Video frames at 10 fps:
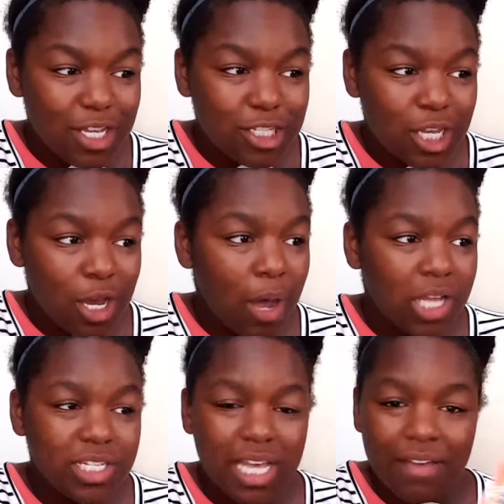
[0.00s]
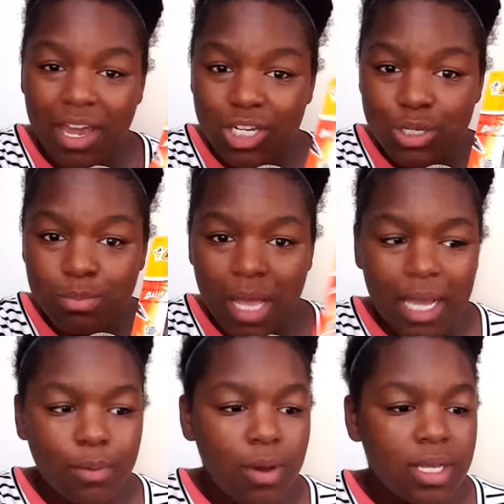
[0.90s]
So I'll just have extra
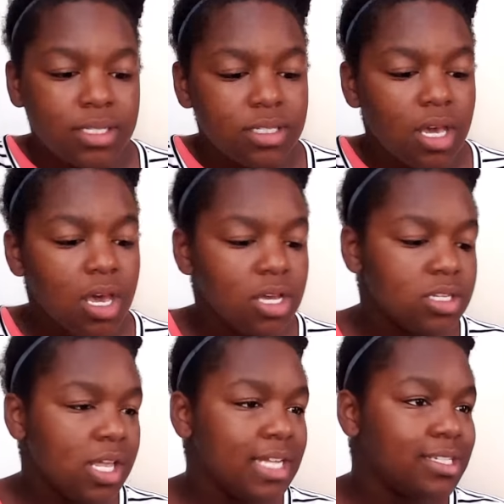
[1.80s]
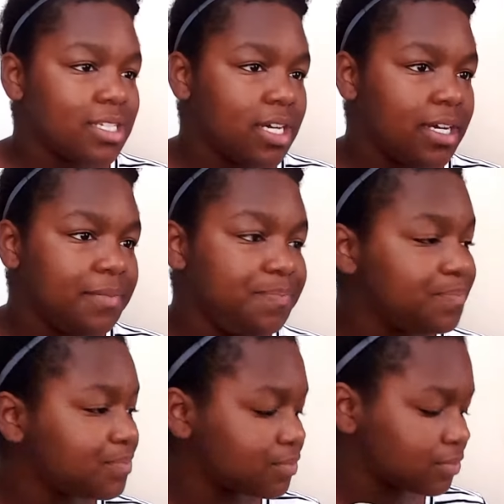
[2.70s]
black ones. So that's good.
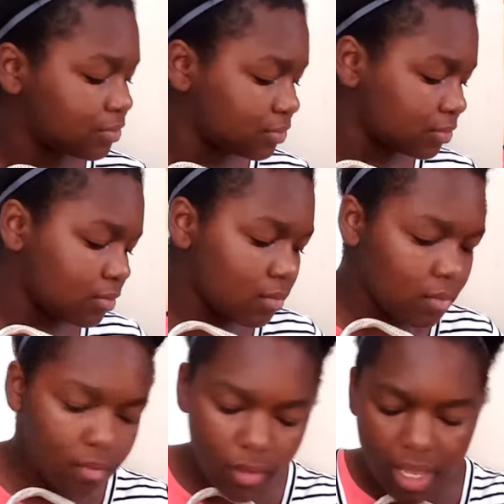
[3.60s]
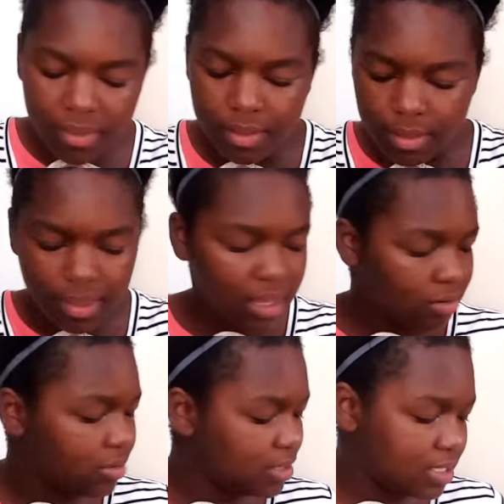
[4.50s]
And they
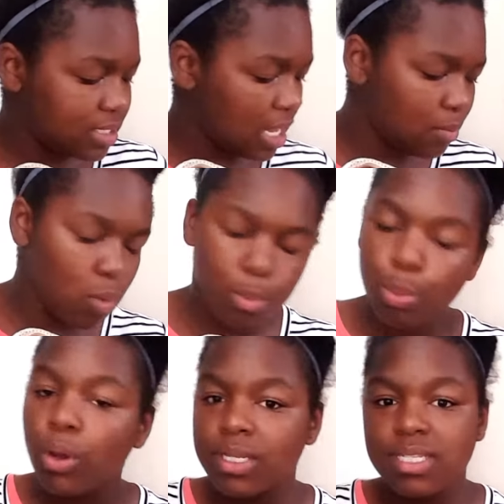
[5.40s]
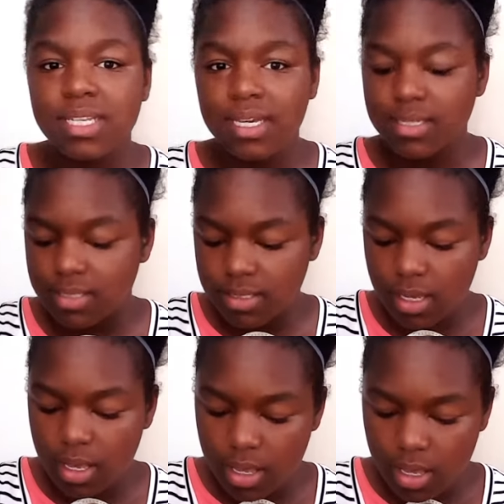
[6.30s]
are the same 1.6
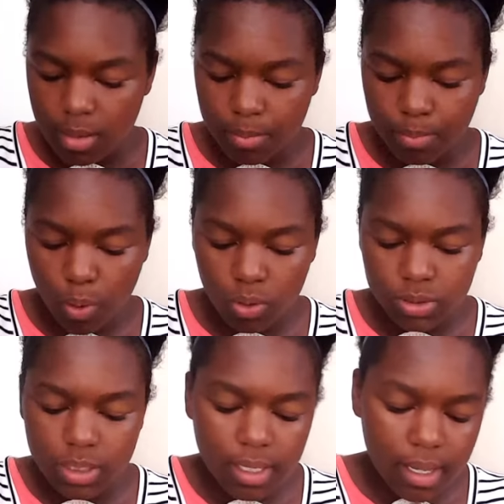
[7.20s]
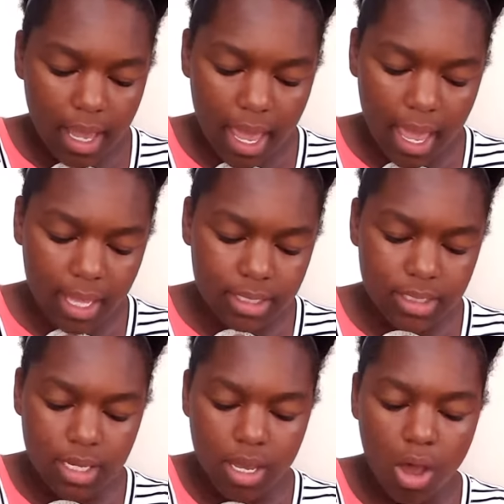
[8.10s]
bold. And
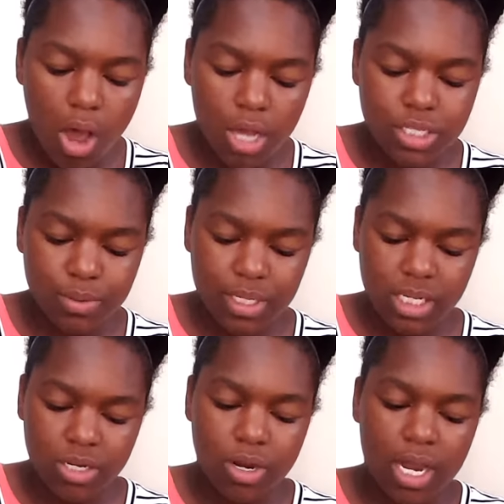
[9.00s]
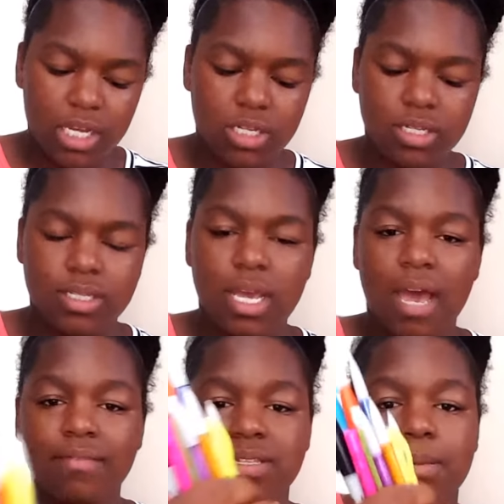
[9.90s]
also in here, I just
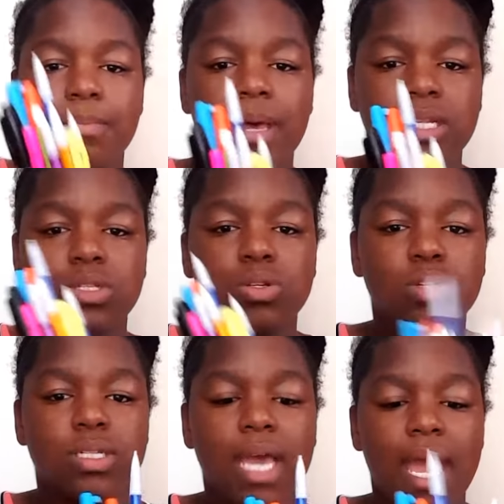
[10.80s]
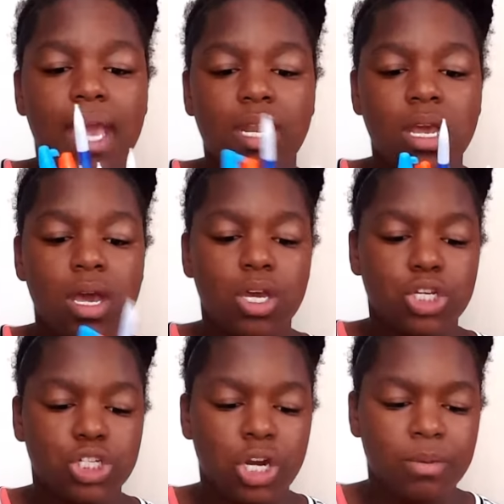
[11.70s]
have some pencils and
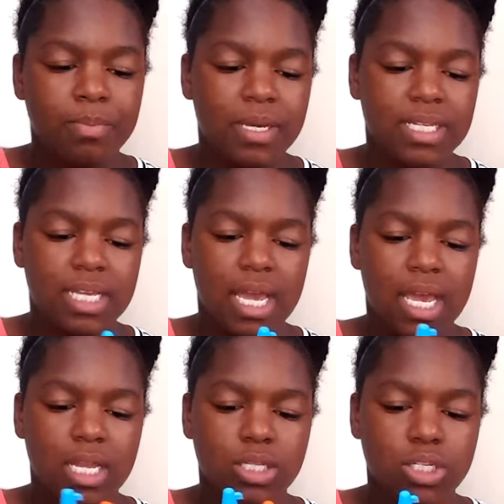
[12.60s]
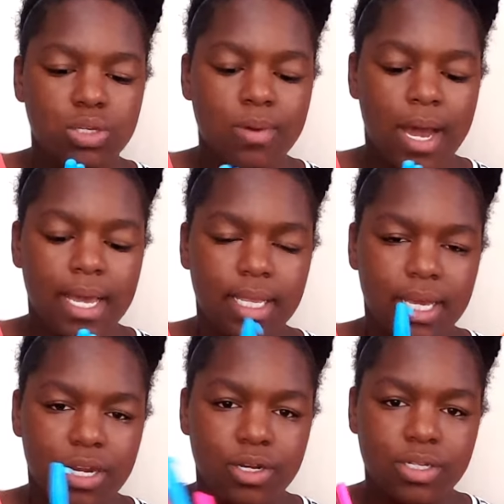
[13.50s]
Sharpies and two
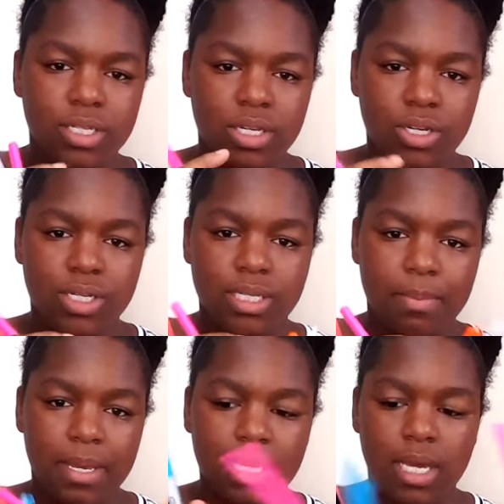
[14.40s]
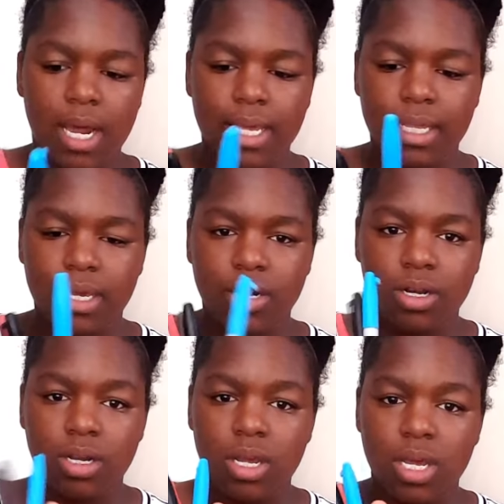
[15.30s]
highlighters. Here is a pink
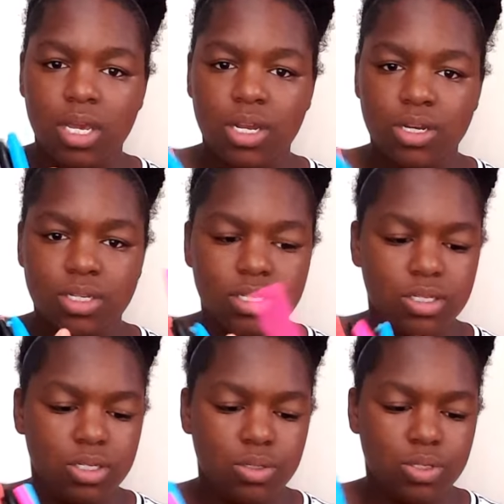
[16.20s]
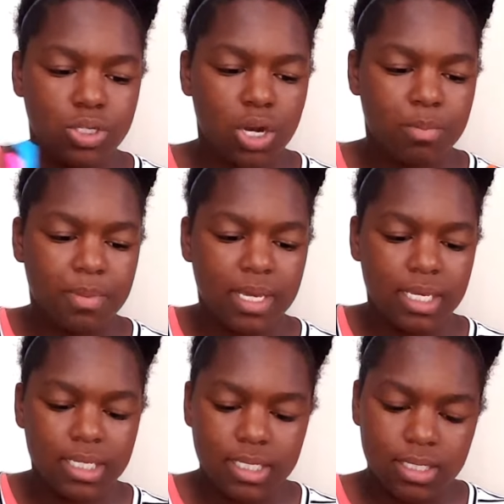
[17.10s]
highlighter. Here's two
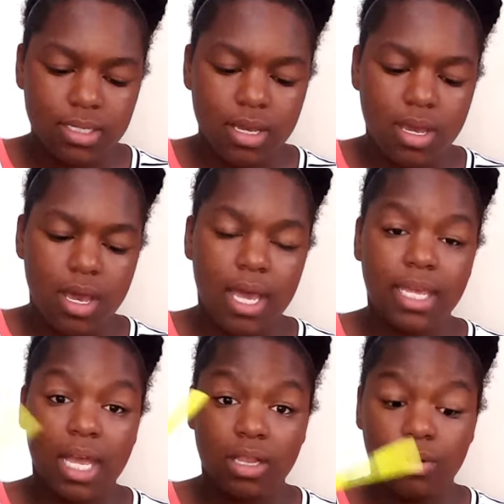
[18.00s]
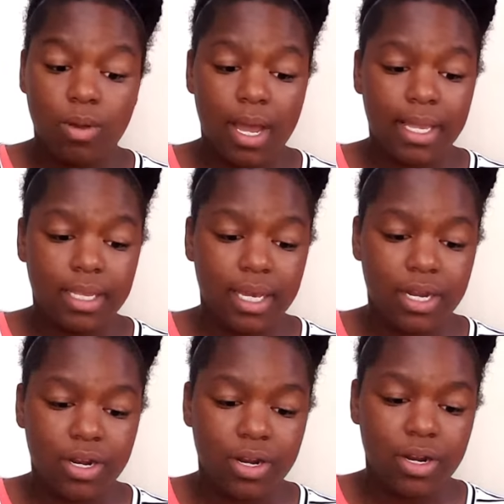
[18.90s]
Sharpies, a yellow
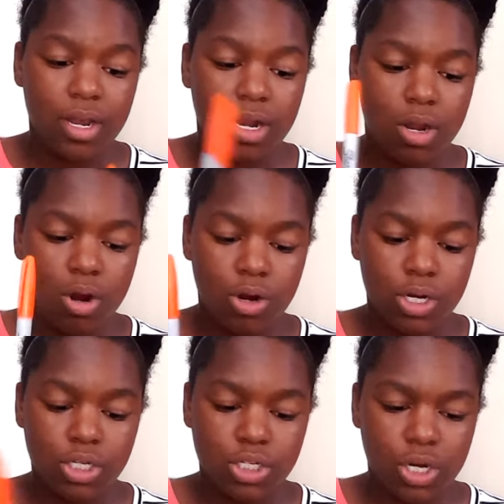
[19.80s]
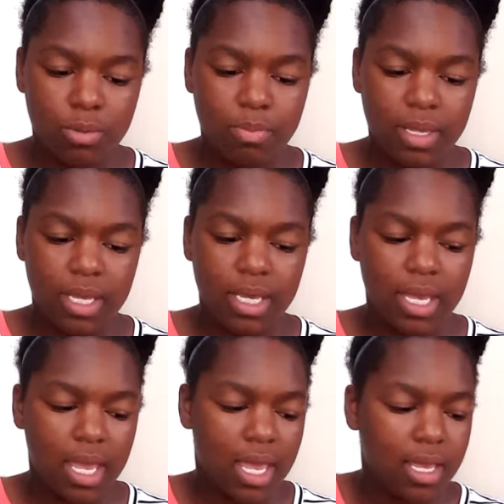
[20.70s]
highlighter, an orange Sharpie,
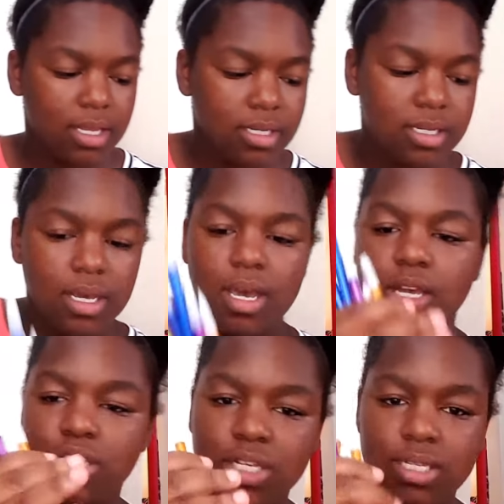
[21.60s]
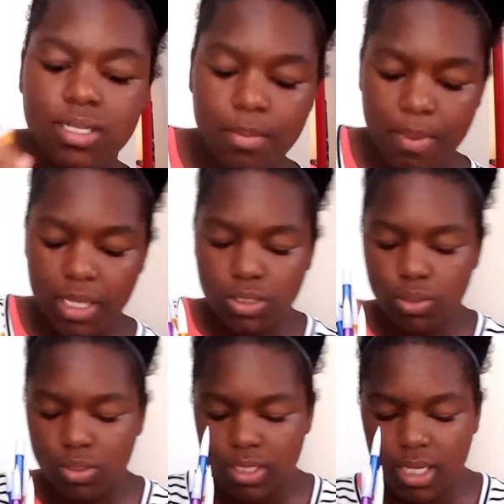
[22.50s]
and just some
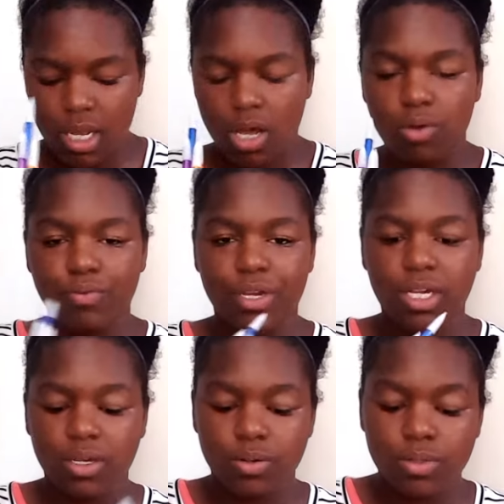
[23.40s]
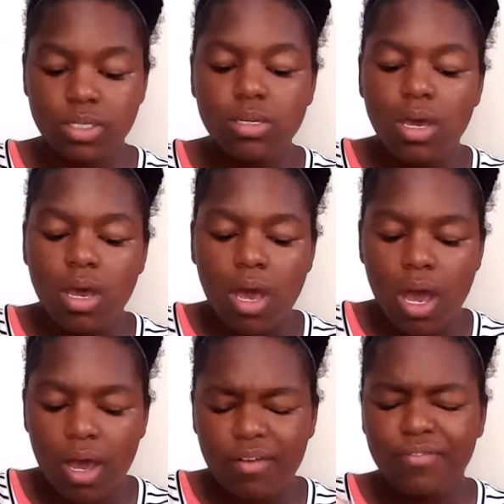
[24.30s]
pencils that I'll reuse
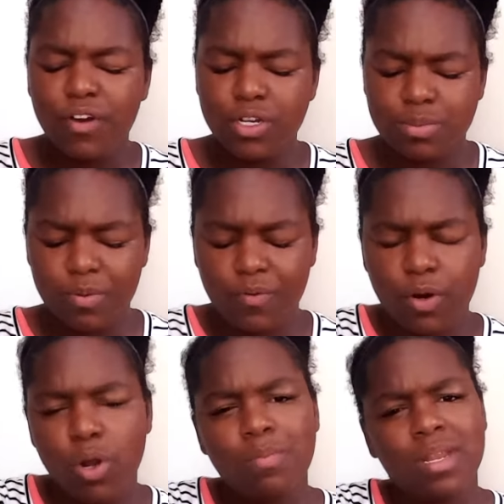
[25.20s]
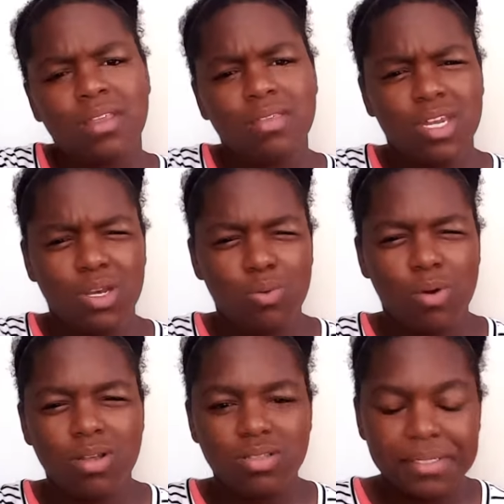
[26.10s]
uh, first before opening the new
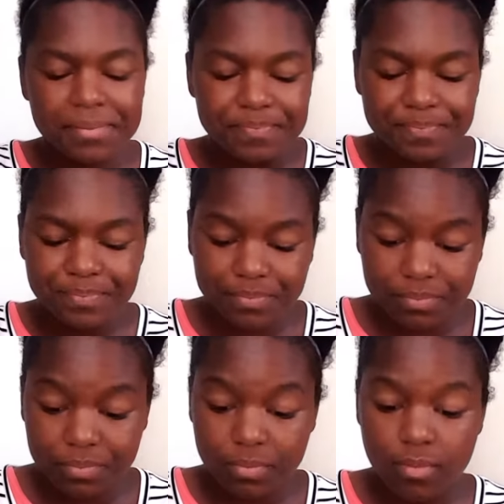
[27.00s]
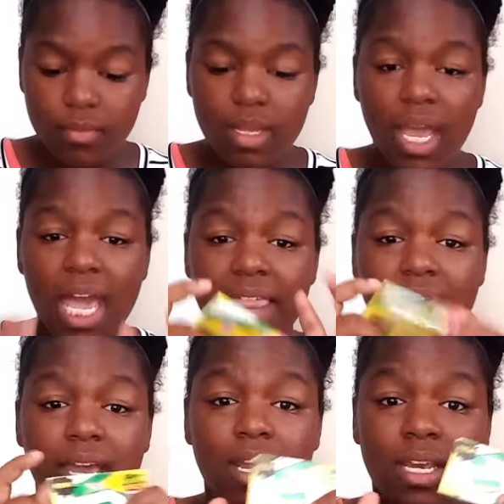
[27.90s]
ones. And
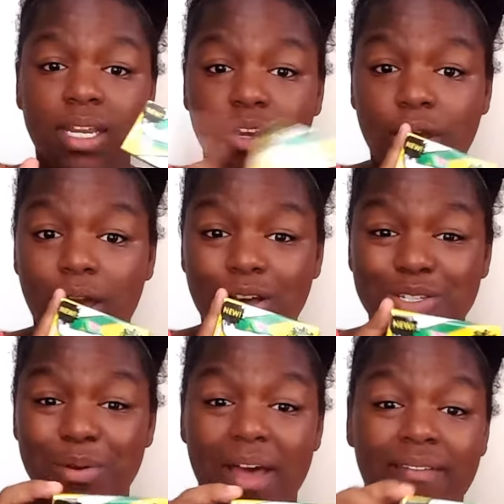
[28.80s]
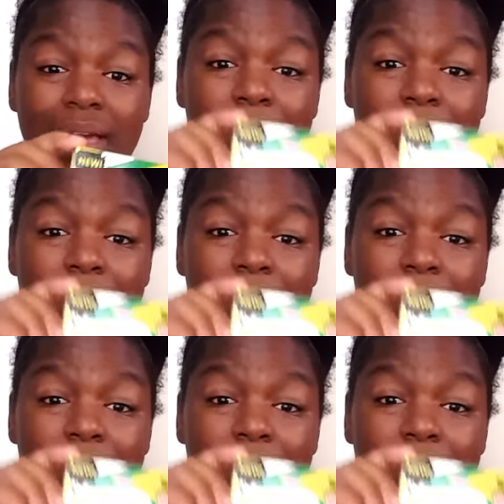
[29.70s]
then in here, I also have a